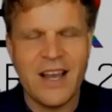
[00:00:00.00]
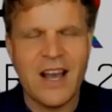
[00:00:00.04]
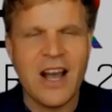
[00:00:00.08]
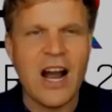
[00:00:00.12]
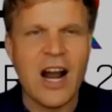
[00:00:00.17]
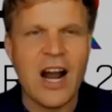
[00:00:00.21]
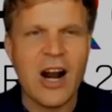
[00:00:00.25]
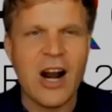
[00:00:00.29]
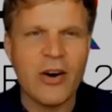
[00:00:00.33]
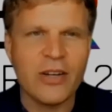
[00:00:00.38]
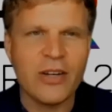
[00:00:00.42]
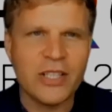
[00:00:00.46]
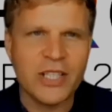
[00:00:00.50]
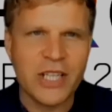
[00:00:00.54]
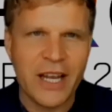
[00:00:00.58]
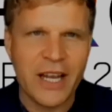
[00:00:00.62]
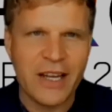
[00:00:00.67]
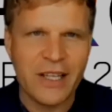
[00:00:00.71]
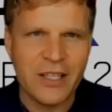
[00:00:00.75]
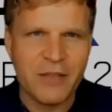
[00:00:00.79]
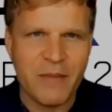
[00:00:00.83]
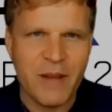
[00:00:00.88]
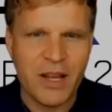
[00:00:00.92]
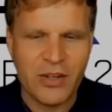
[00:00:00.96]
our
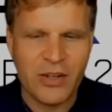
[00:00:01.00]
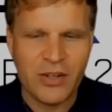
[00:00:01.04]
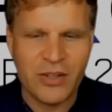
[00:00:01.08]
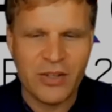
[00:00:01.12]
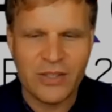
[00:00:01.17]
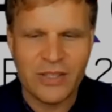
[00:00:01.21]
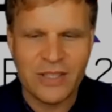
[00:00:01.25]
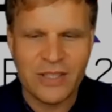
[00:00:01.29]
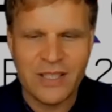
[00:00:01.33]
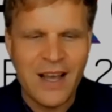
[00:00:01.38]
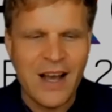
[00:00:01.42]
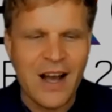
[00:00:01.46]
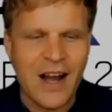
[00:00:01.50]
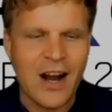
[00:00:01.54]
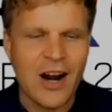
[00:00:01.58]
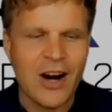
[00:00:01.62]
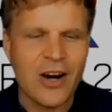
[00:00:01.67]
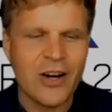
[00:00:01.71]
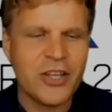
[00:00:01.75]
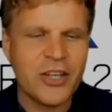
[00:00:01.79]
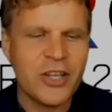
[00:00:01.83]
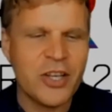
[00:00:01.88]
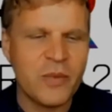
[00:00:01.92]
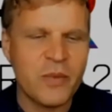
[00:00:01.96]
change makers, our
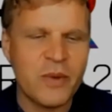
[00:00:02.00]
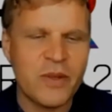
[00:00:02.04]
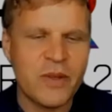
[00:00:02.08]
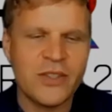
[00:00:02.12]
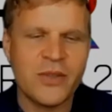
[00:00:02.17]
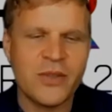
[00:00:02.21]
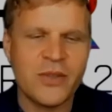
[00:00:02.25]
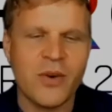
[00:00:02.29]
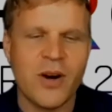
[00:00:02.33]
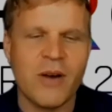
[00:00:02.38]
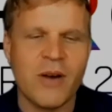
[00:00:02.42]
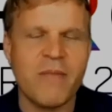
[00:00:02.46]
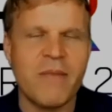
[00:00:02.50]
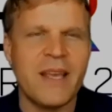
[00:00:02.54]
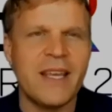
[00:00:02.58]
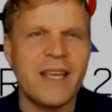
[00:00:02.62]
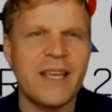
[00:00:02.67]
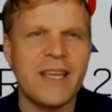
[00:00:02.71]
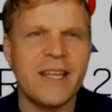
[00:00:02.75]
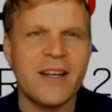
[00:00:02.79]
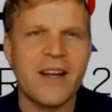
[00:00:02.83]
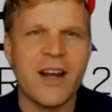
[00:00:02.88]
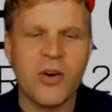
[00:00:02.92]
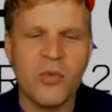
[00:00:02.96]
humans who are
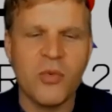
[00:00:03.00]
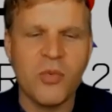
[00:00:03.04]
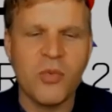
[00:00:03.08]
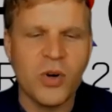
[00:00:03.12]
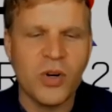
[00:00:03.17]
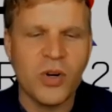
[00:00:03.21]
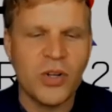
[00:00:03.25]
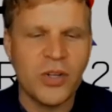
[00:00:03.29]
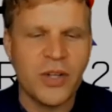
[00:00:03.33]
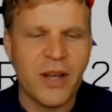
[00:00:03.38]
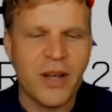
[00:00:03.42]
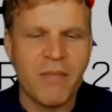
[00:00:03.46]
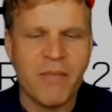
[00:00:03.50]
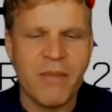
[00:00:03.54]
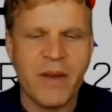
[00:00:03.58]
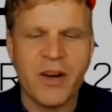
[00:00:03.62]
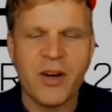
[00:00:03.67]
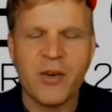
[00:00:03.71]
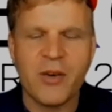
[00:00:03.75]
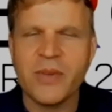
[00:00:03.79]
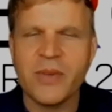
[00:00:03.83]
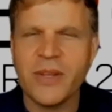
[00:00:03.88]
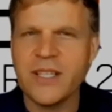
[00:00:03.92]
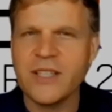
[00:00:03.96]
making our world a better
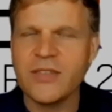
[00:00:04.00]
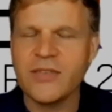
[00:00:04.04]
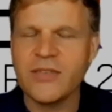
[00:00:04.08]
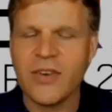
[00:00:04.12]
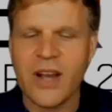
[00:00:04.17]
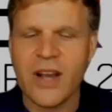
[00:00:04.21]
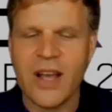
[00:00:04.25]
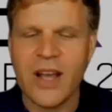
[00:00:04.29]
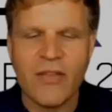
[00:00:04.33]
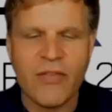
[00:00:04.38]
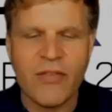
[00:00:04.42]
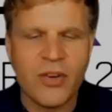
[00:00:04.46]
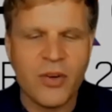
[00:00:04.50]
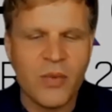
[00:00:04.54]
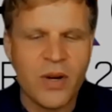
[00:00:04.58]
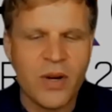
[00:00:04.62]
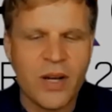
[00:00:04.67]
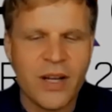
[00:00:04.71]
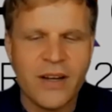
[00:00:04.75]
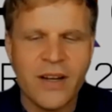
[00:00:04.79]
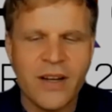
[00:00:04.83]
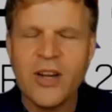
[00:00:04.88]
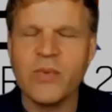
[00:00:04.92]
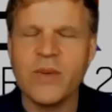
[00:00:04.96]
place for
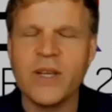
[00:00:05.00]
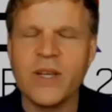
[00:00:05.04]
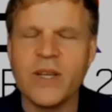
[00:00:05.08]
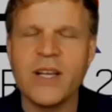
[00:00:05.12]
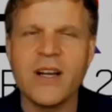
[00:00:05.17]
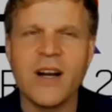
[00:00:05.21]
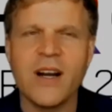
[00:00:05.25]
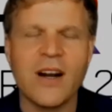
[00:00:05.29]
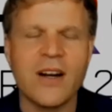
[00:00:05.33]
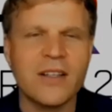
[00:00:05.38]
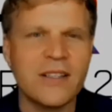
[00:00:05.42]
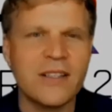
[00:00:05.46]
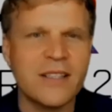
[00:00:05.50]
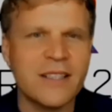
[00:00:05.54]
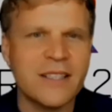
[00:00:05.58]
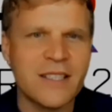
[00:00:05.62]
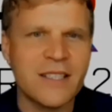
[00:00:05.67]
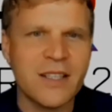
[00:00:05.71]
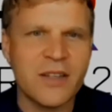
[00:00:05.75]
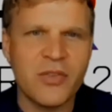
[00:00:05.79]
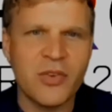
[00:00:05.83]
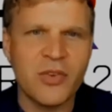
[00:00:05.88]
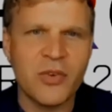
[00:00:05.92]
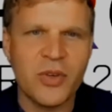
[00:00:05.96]
everyone, regardless
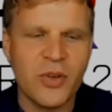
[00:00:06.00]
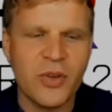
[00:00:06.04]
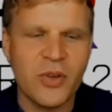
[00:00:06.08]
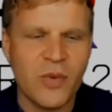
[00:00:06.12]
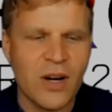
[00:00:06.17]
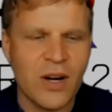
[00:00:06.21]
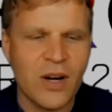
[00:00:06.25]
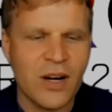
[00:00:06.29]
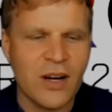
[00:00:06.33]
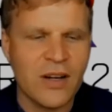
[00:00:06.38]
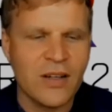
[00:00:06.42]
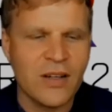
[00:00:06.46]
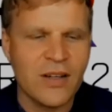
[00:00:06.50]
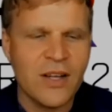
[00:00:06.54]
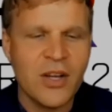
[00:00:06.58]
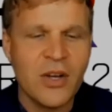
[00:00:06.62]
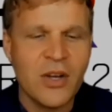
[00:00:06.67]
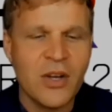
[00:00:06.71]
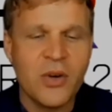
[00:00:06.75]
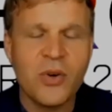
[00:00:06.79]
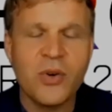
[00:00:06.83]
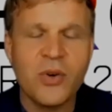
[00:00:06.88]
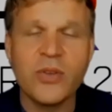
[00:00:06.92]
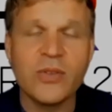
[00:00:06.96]
of who you are,
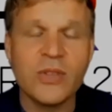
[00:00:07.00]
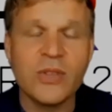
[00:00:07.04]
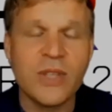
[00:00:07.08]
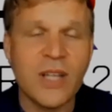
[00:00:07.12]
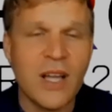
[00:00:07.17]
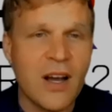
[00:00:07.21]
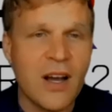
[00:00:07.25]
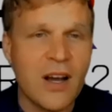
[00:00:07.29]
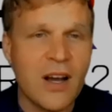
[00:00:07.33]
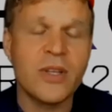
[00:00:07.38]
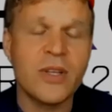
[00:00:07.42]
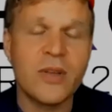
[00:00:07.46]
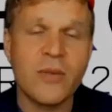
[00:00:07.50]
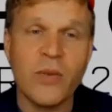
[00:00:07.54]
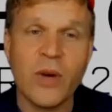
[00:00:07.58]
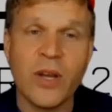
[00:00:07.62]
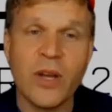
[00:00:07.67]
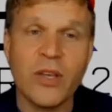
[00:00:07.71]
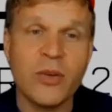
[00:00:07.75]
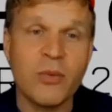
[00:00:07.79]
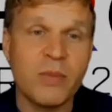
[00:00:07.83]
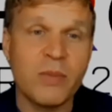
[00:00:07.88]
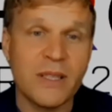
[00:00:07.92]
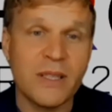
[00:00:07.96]
who you love, what
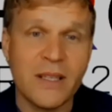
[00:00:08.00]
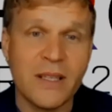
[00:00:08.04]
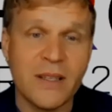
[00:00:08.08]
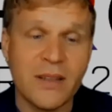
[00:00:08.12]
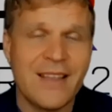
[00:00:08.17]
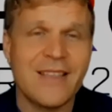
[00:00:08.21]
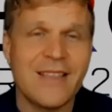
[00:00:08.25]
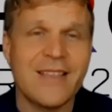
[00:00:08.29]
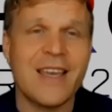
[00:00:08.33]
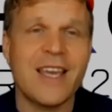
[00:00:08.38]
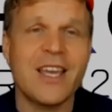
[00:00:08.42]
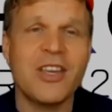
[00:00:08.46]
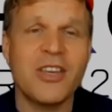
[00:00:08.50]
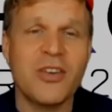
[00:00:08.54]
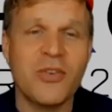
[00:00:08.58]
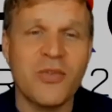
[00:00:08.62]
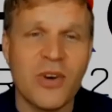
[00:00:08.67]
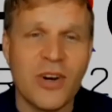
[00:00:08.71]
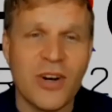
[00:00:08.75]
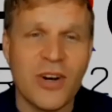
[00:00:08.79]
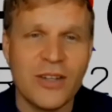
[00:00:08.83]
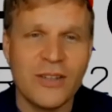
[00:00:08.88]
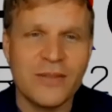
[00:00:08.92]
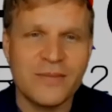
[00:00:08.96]
you believe. Thank you
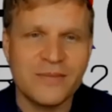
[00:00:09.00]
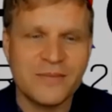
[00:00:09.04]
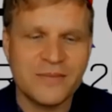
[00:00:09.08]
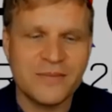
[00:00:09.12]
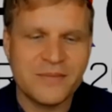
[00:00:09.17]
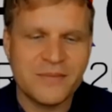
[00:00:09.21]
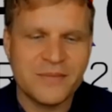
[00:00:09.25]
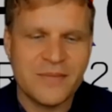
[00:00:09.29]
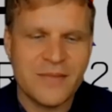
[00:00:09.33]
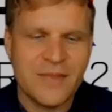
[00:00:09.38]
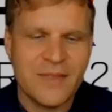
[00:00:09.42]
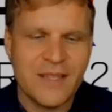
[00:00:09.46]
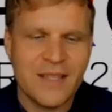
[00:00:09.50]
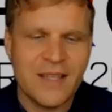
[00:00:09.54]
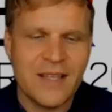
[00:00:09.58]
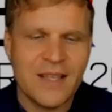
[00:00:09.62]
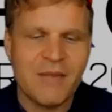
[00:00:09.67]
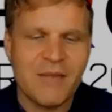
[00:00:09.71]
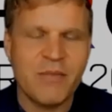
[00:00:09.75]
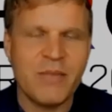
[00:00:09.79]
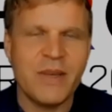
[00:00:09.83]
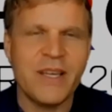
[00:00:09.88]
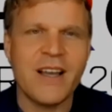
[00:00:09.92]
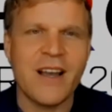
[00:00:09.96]
all.
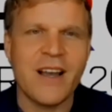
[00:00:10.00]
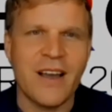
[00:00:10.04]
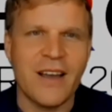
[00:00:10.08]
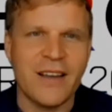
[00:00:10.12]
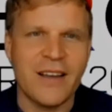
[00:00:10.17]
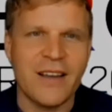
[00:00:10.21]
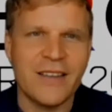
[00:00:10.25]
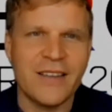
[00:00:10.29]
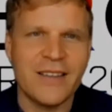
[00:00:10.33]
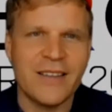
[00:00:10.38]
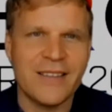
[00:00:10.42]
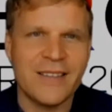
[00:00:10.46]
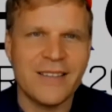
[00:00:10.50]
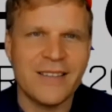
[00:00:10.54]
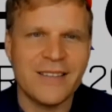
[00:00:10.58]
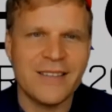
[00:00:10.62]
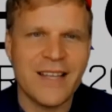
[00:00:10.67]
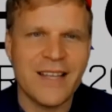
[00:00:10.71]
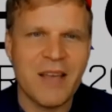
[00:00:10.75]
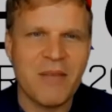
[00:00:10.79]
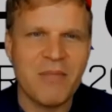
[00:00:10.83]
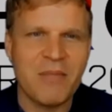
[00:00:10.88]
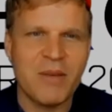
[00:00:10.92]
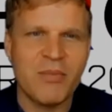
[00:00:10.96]
Be kind
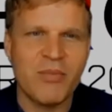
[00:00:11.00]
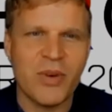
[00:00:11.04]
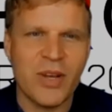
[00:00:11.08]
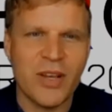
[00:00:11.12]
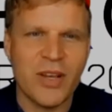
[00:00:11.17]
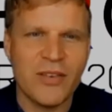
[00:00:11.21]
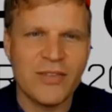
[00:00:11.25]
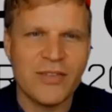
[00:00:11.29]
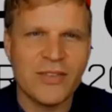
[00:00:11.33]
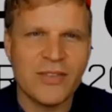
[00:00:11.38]
and be brave.